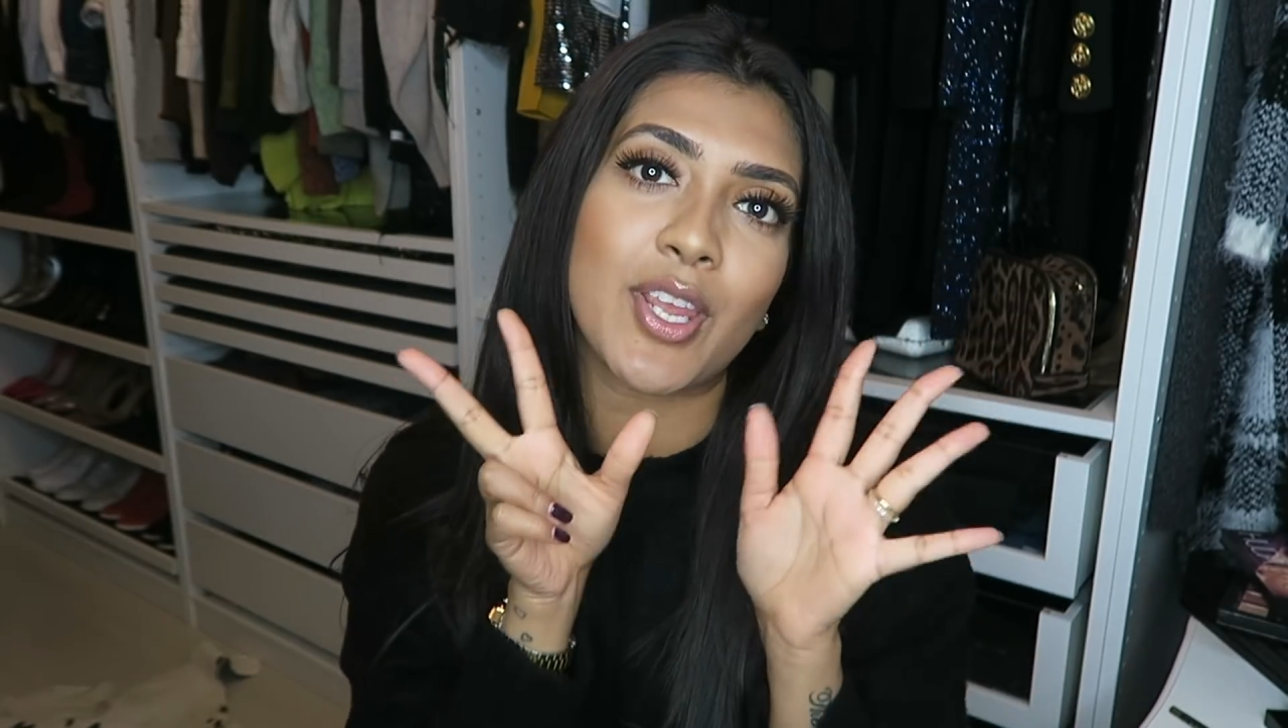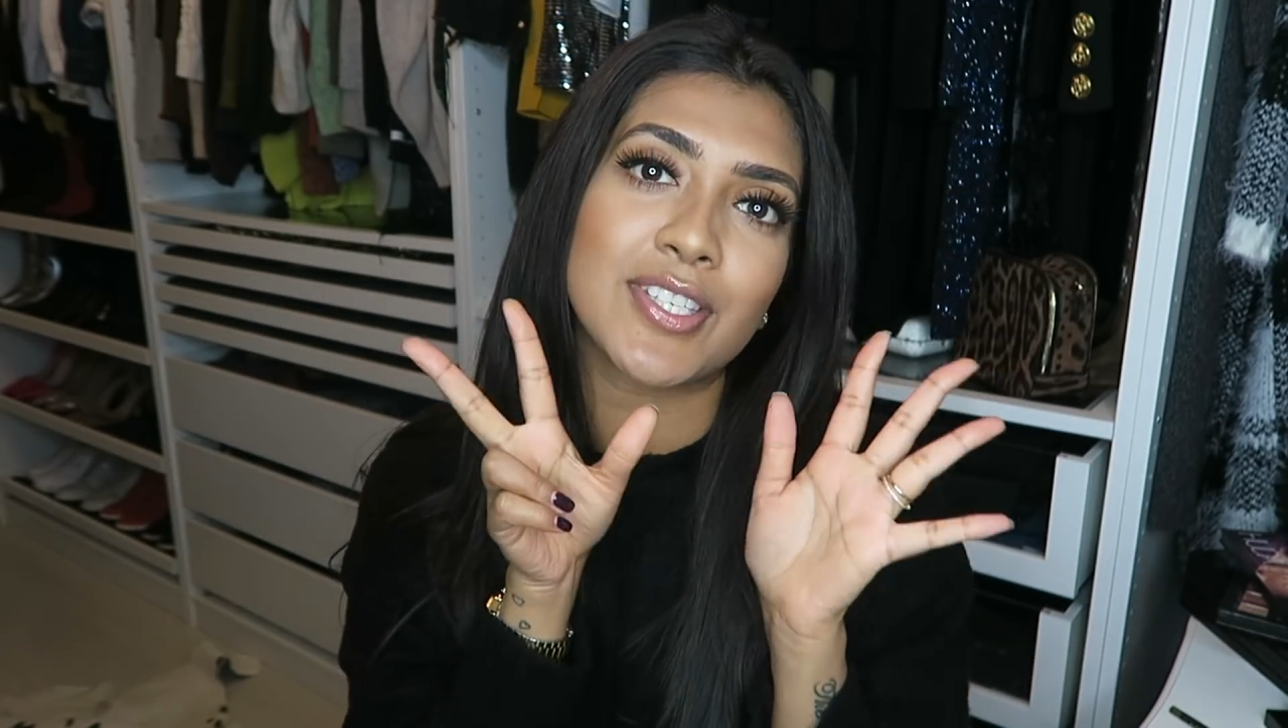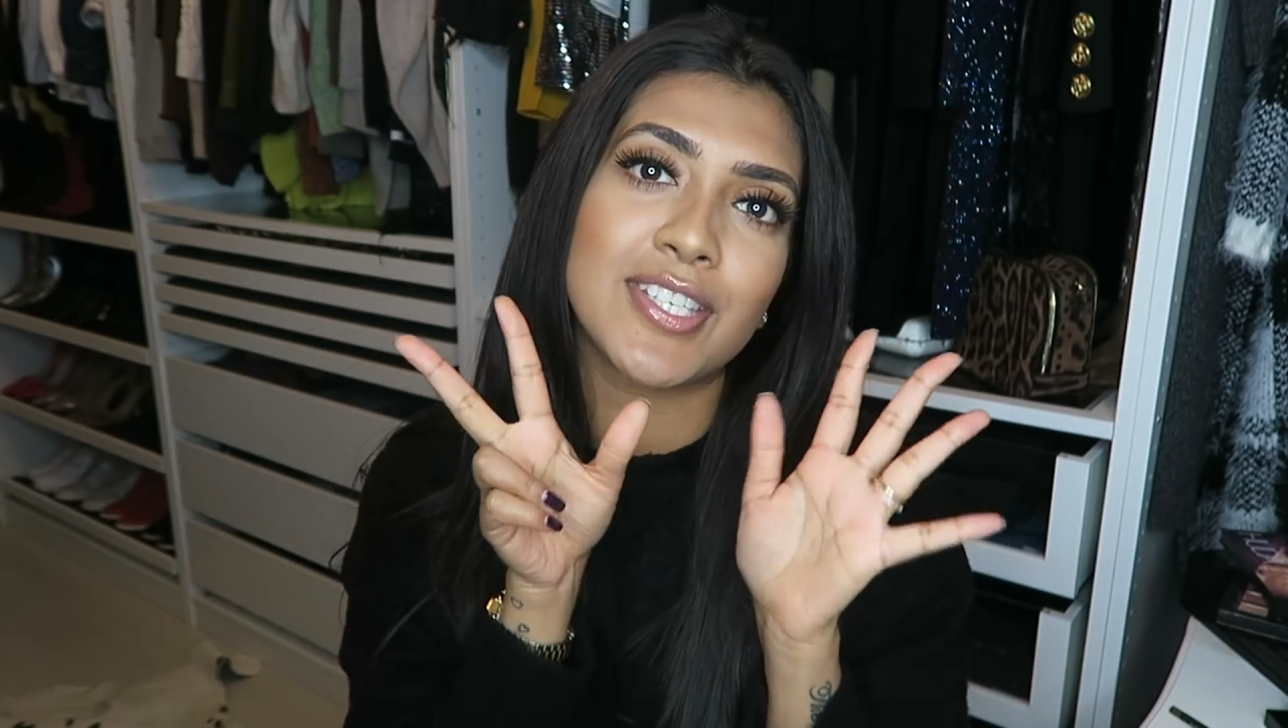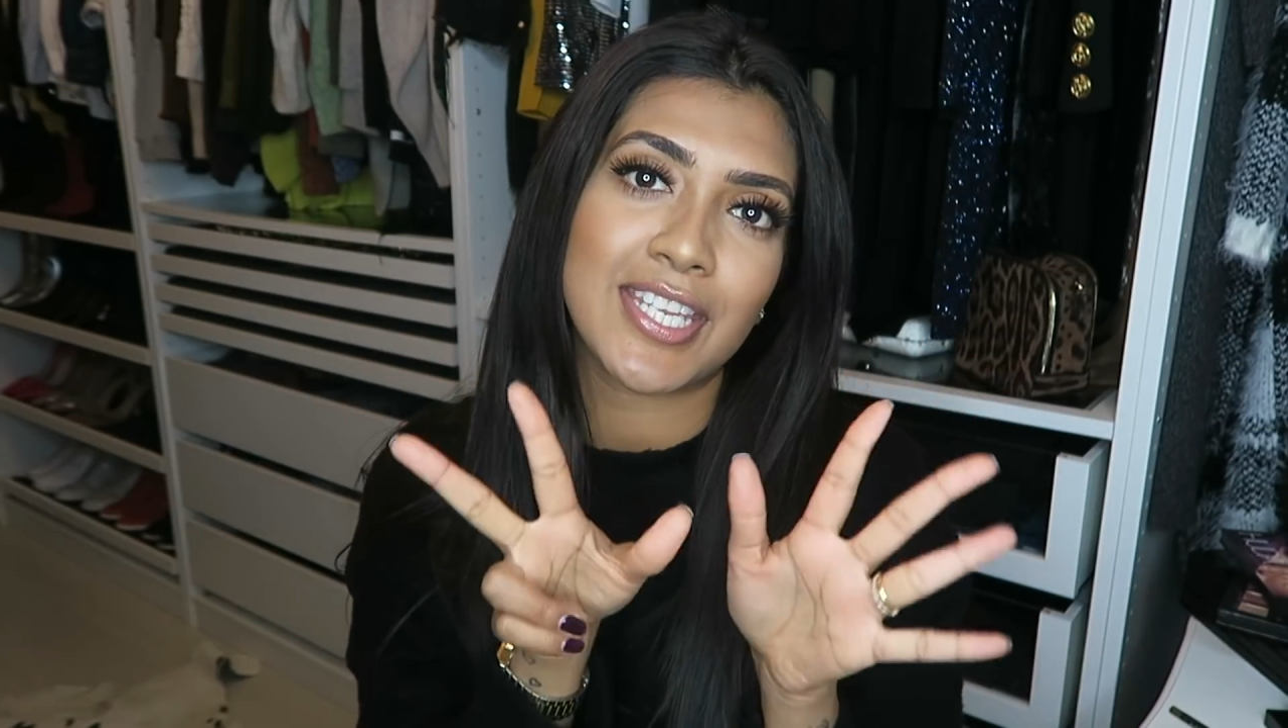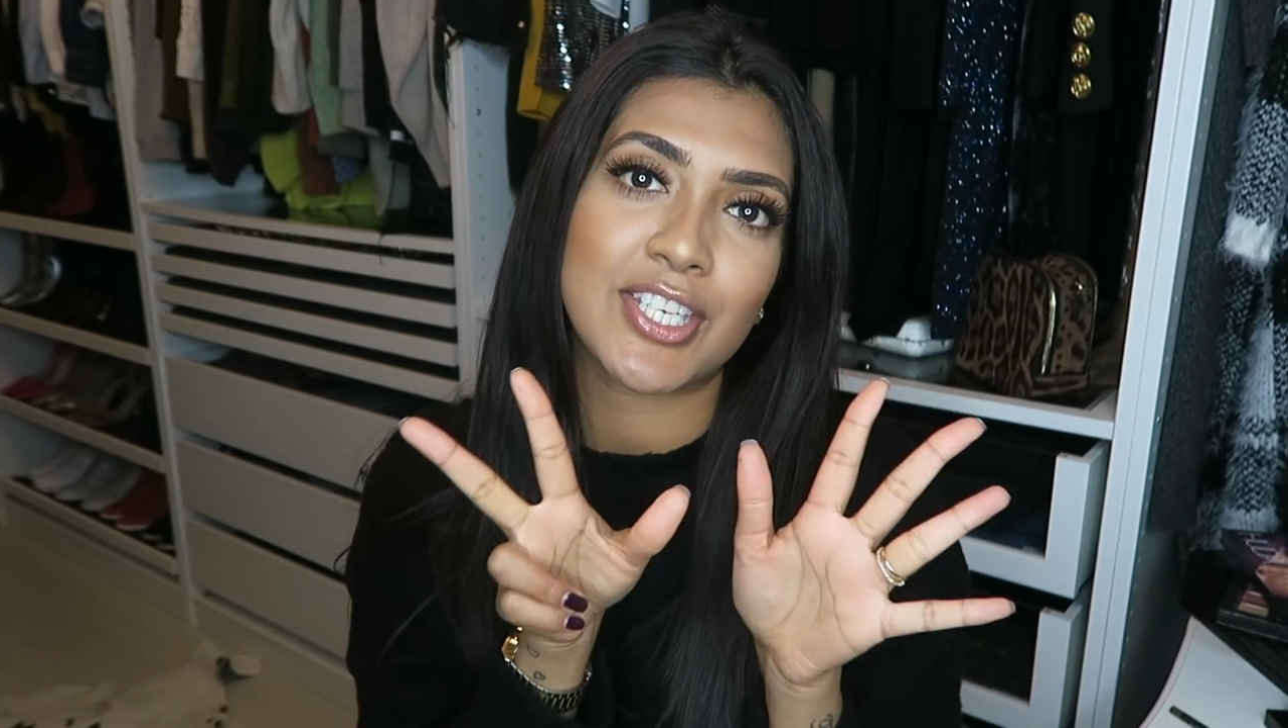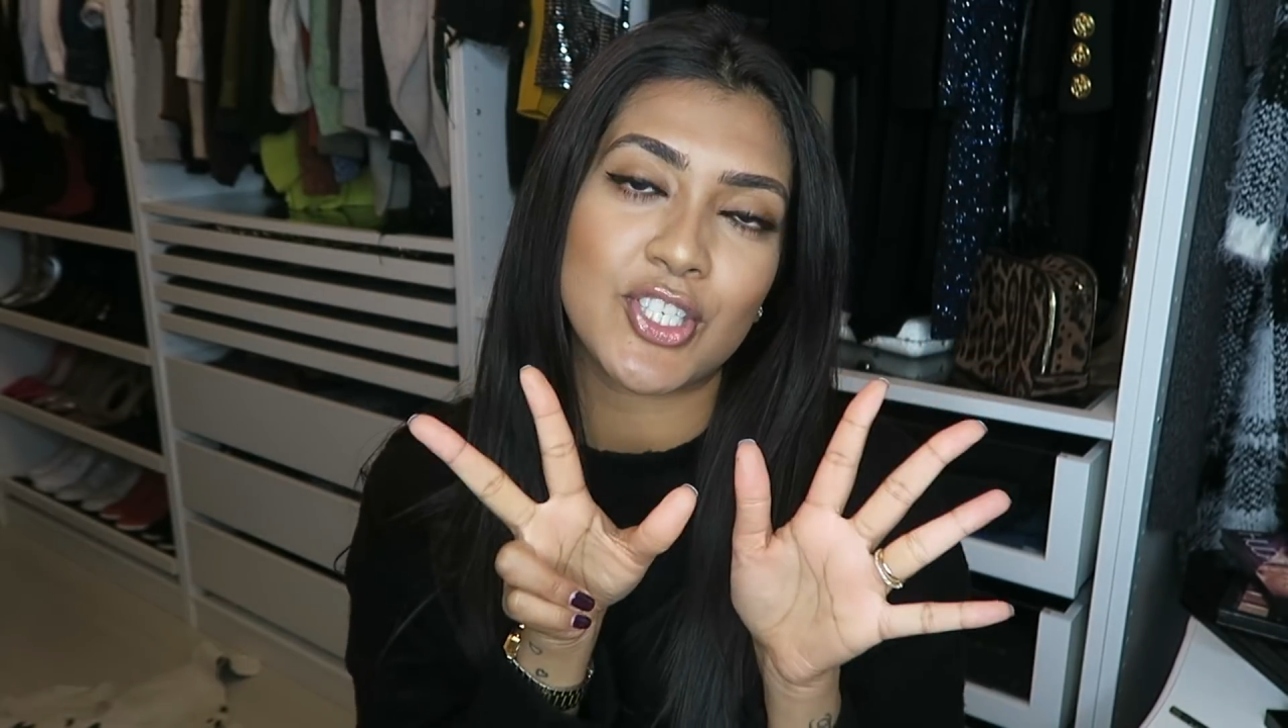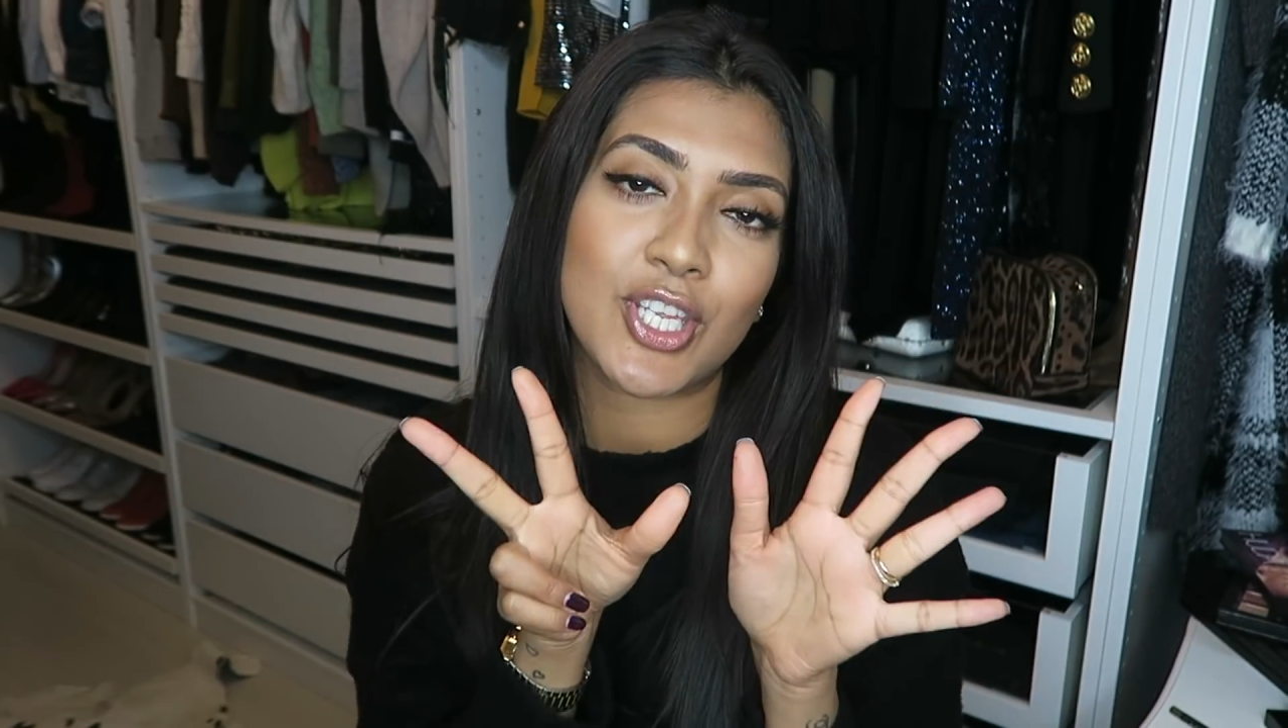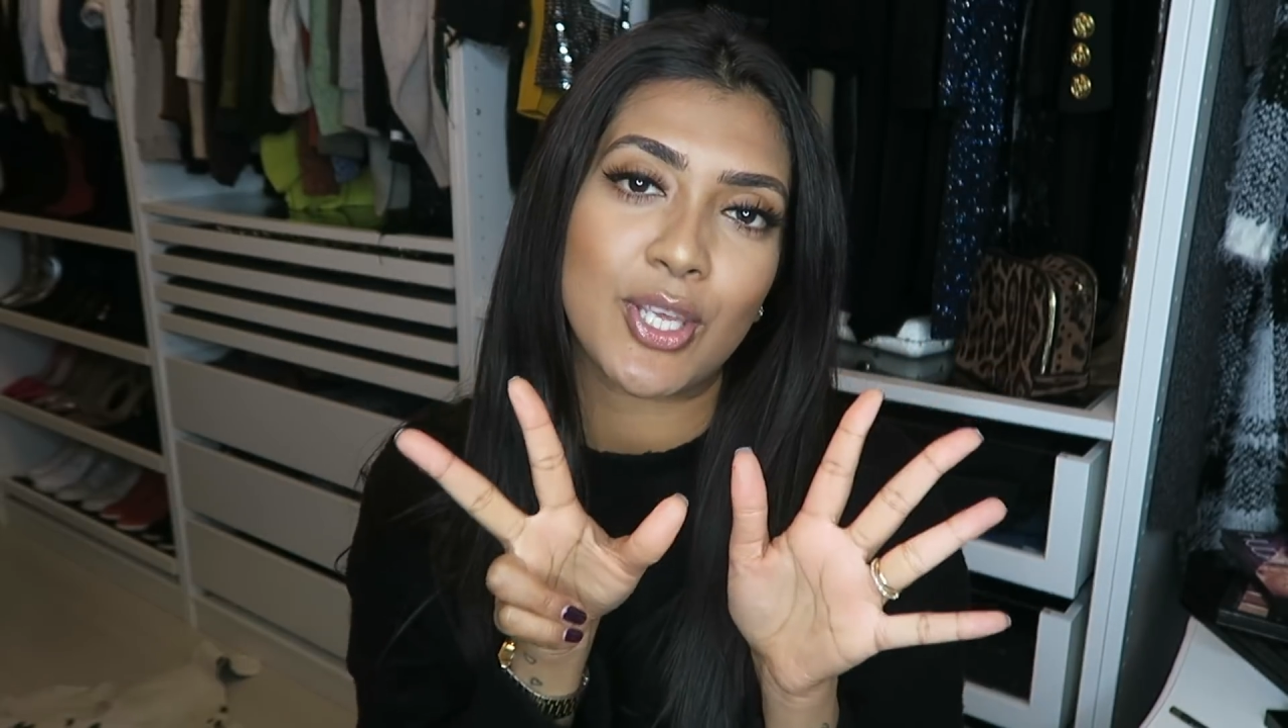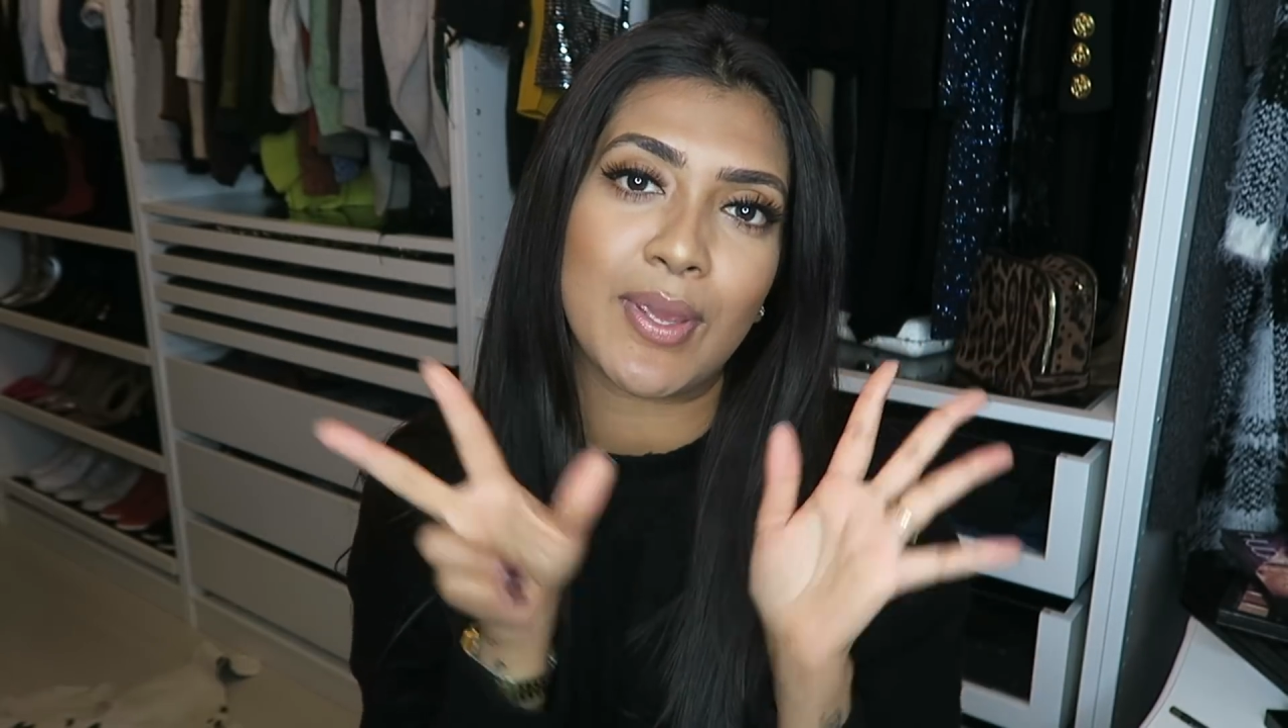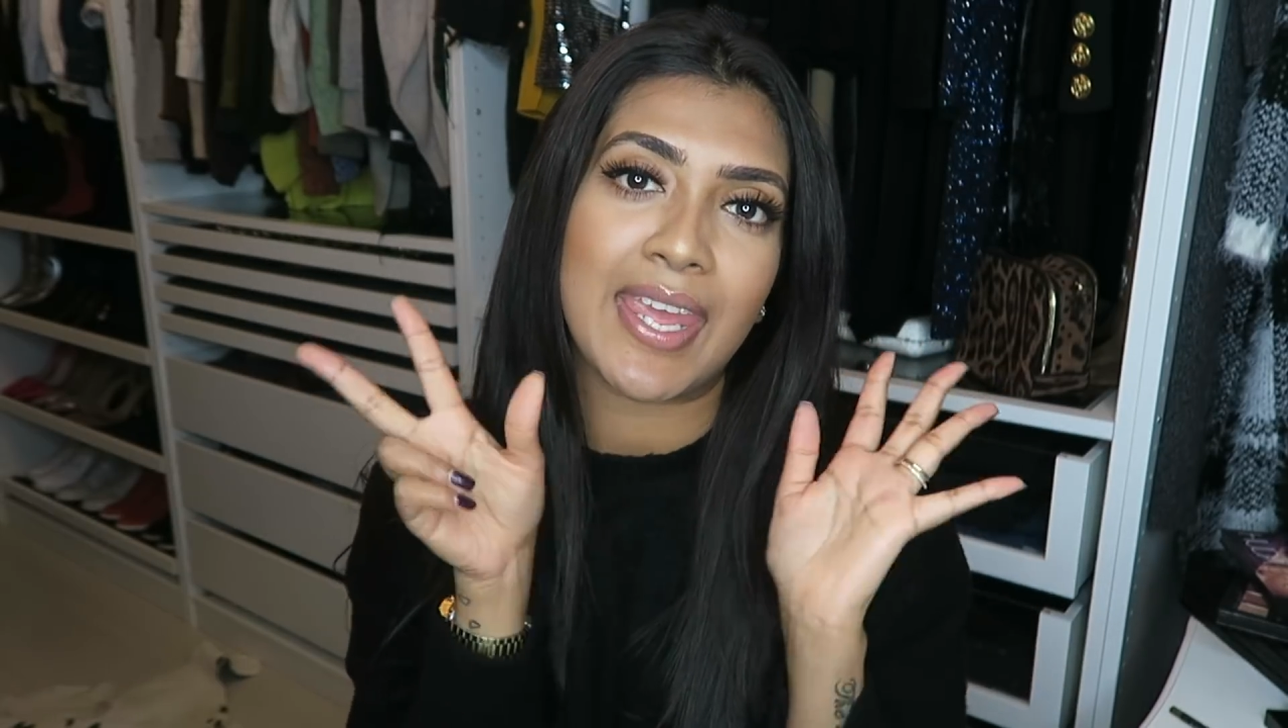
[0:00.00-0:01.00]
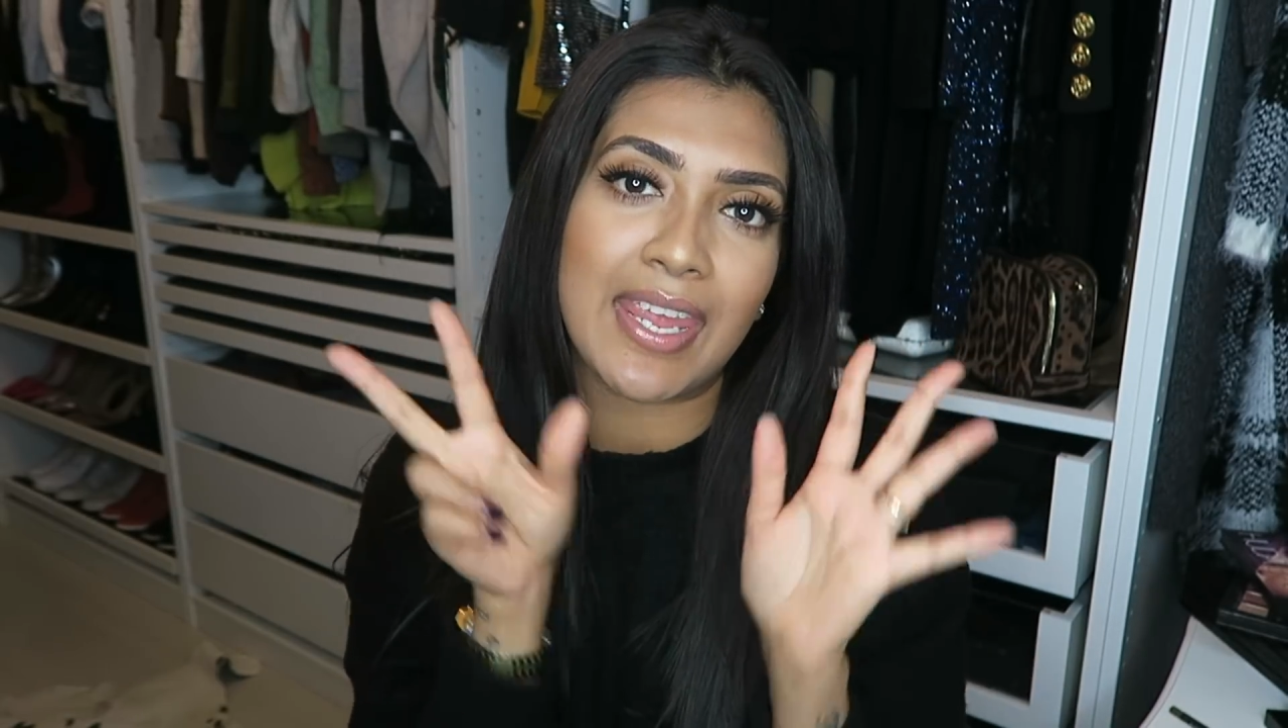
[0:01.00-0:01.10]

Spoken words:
going to teach you